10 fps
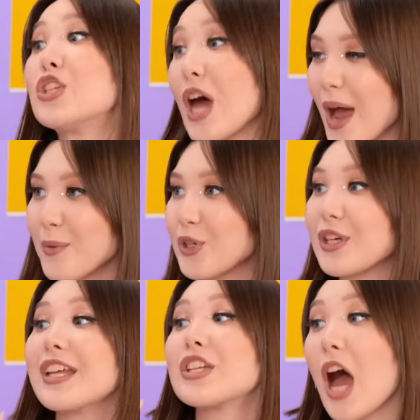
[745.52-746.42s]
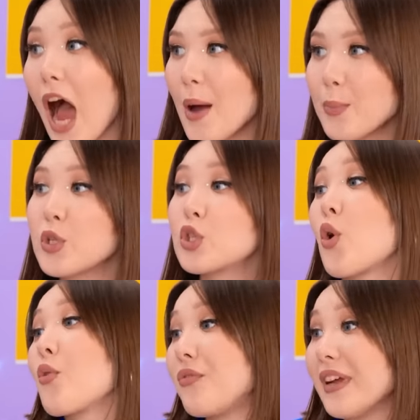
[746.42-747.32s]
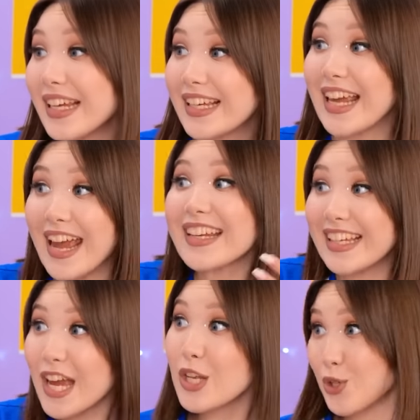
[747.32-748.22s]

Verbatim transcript: Time to get up so we can get to